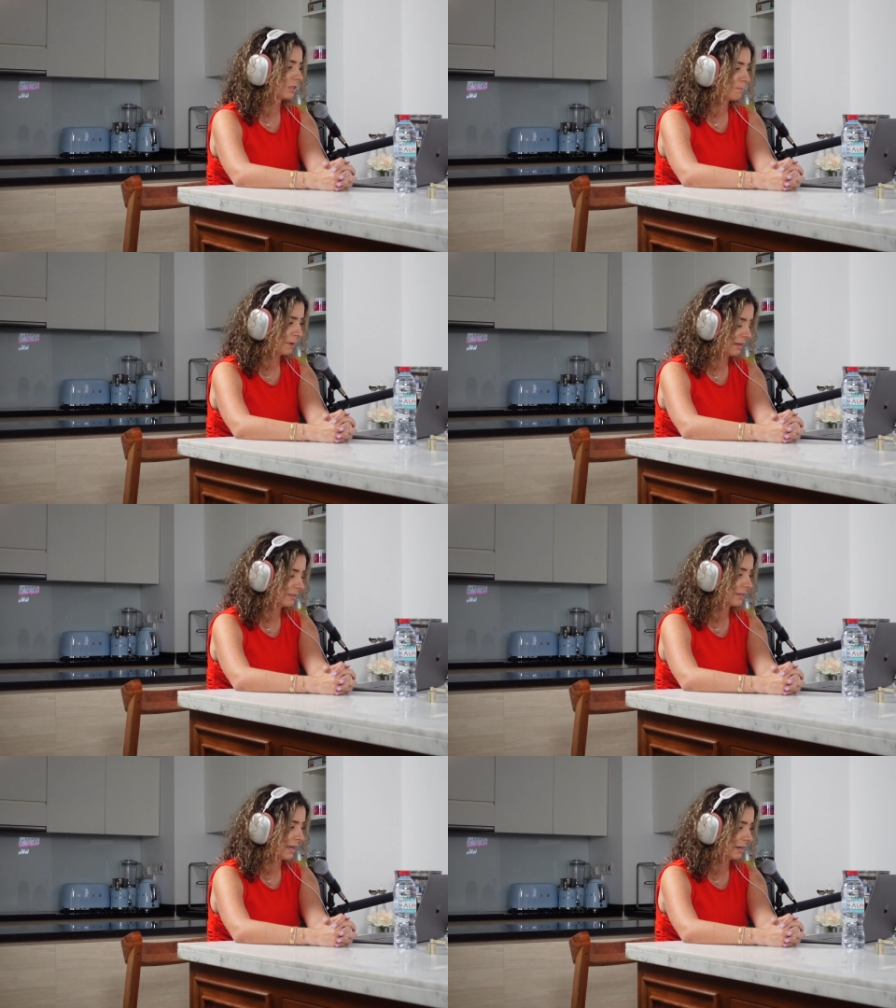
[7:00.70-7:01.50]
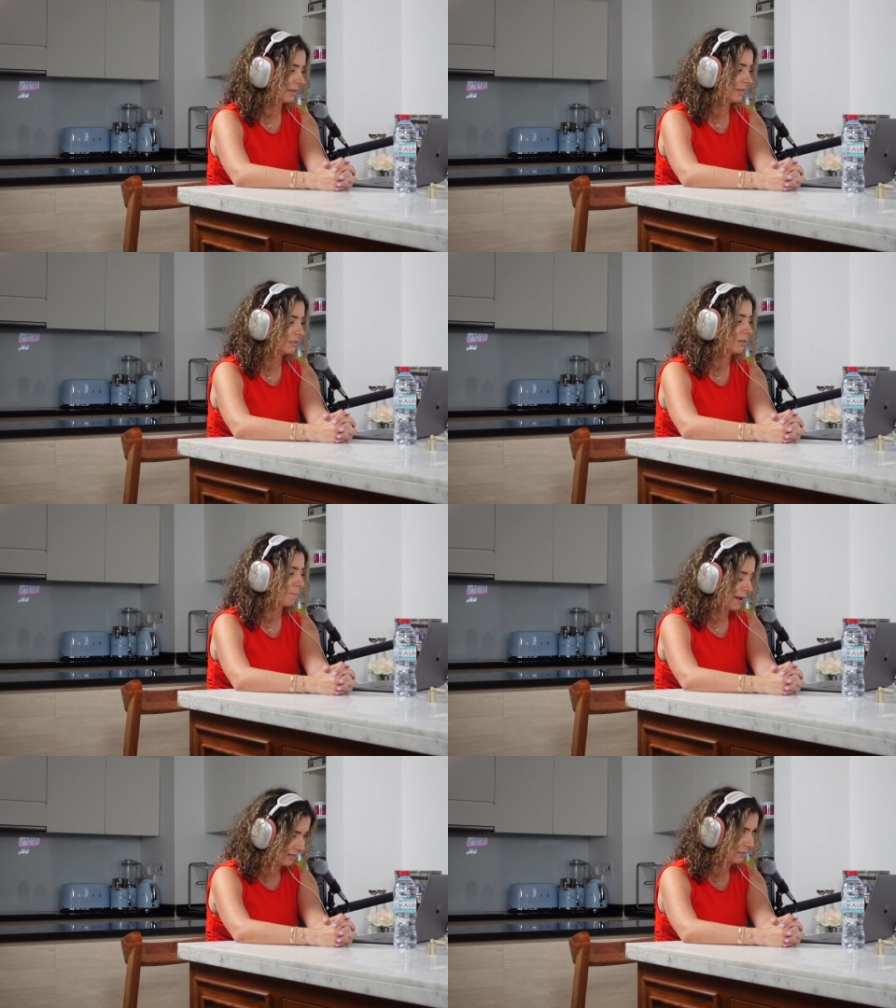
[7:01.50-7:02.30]
space and
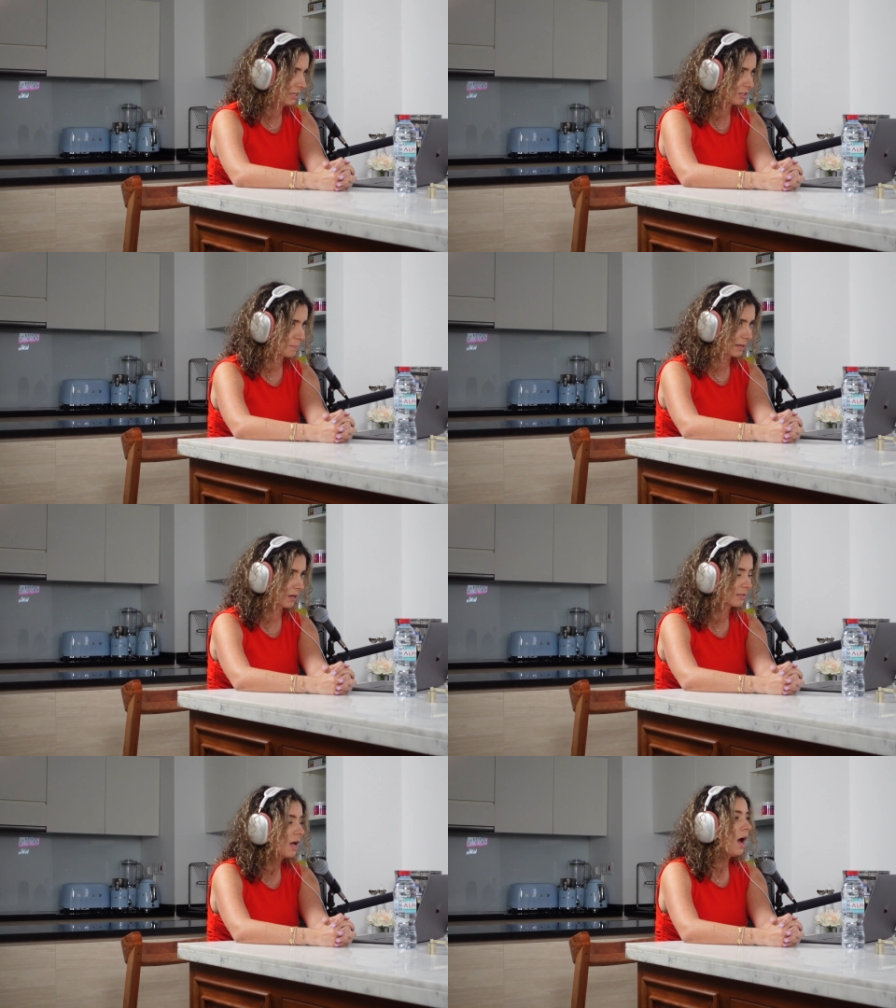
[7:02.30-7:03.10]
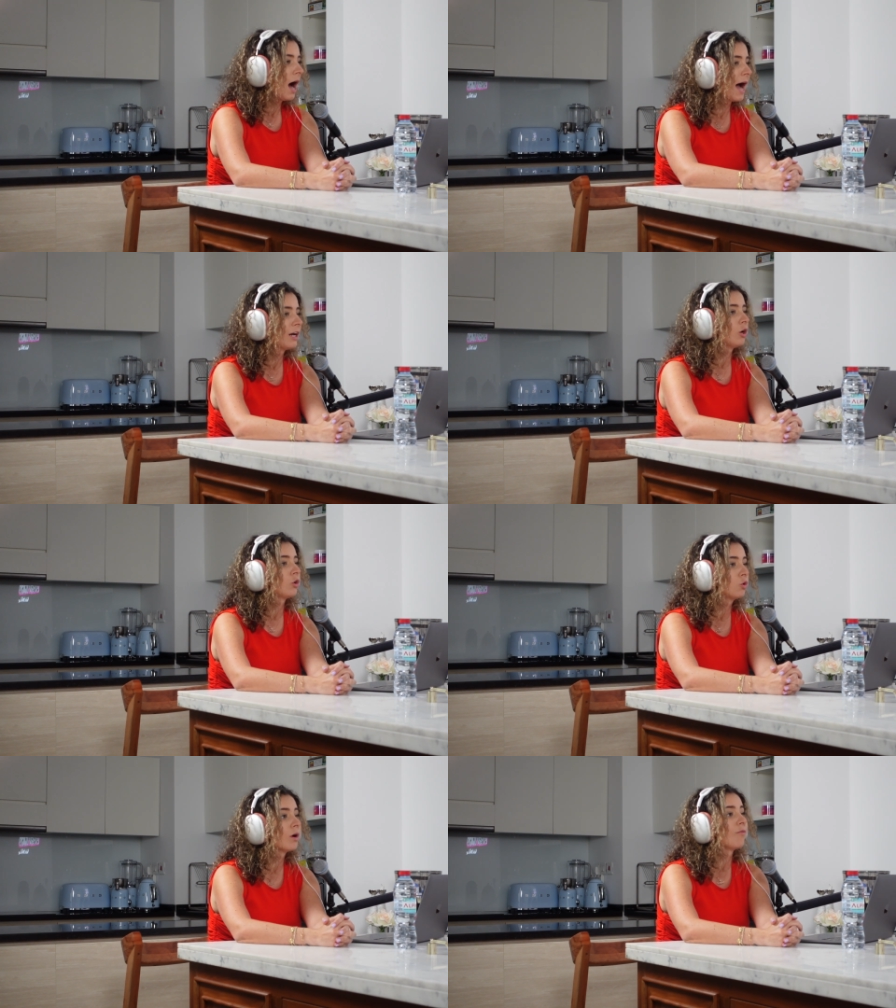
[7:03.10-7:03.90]
independence because I know
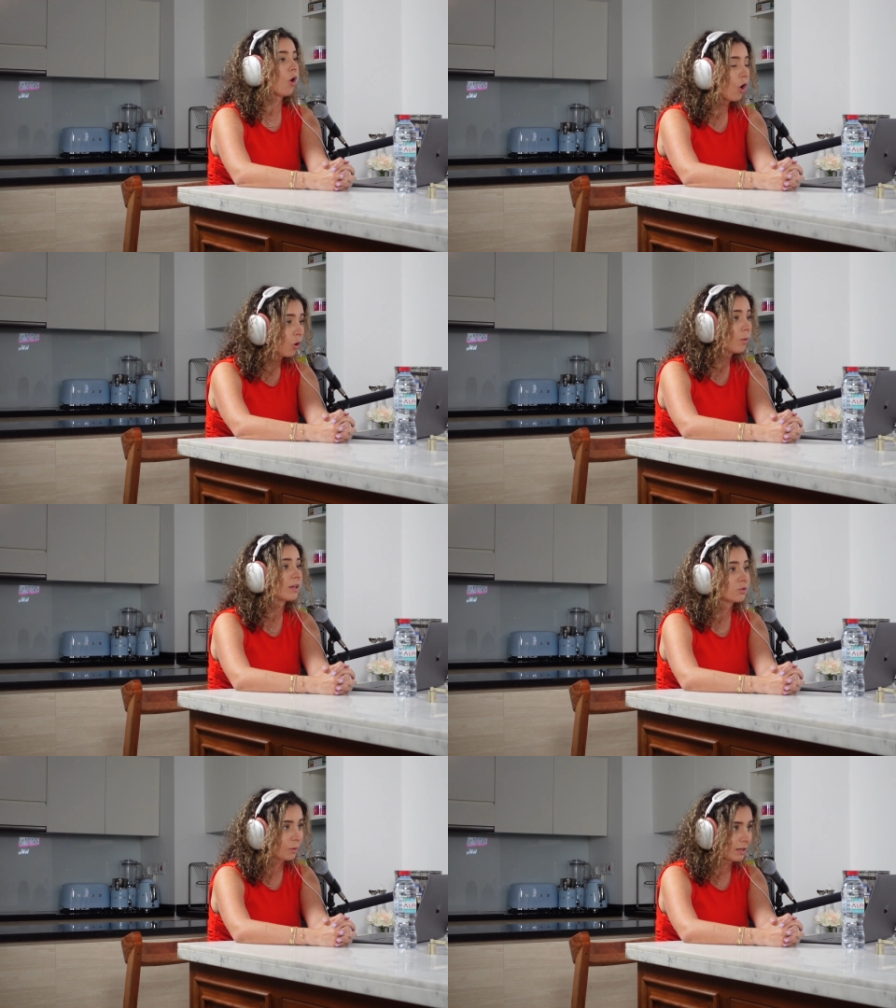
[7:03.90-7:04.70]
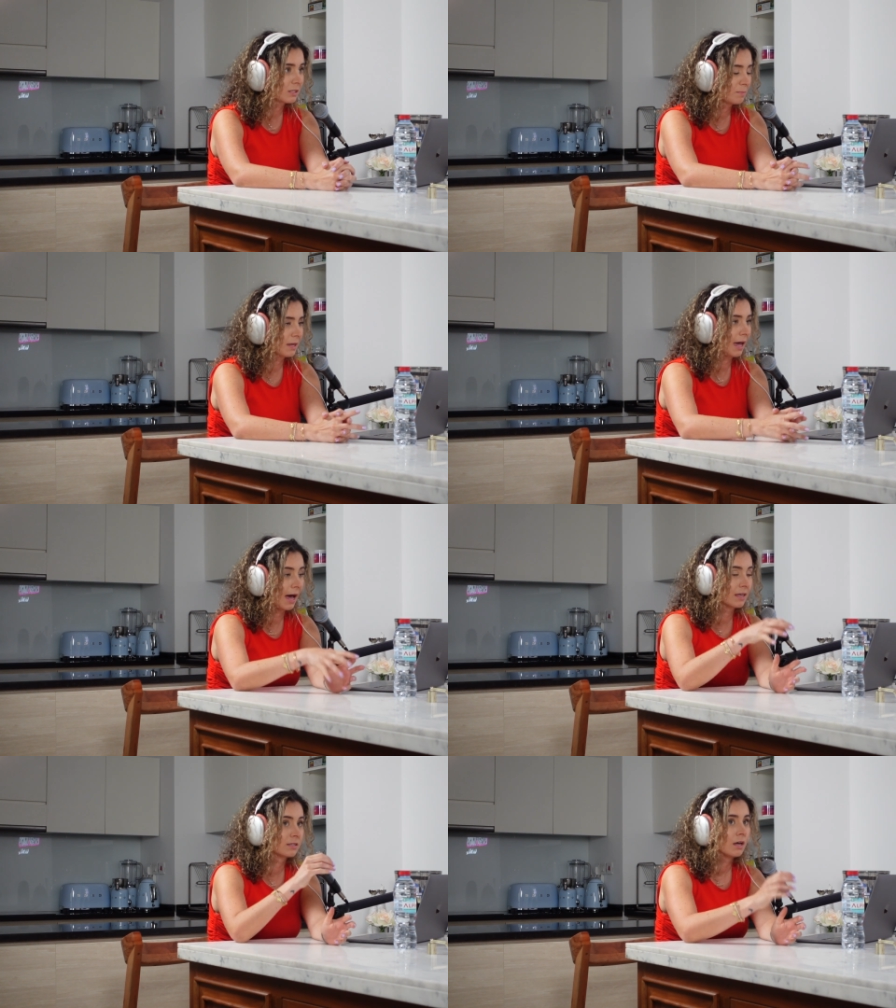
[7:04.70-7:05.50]
you have always raised me
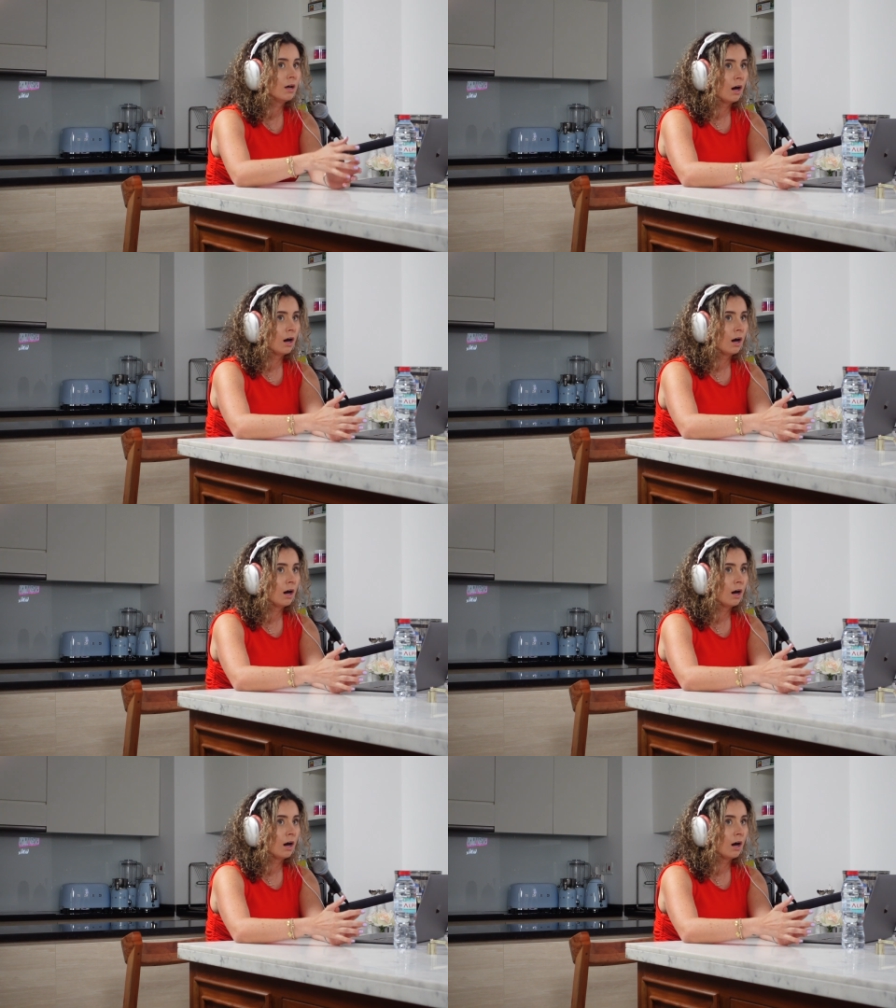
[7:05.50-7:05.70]
as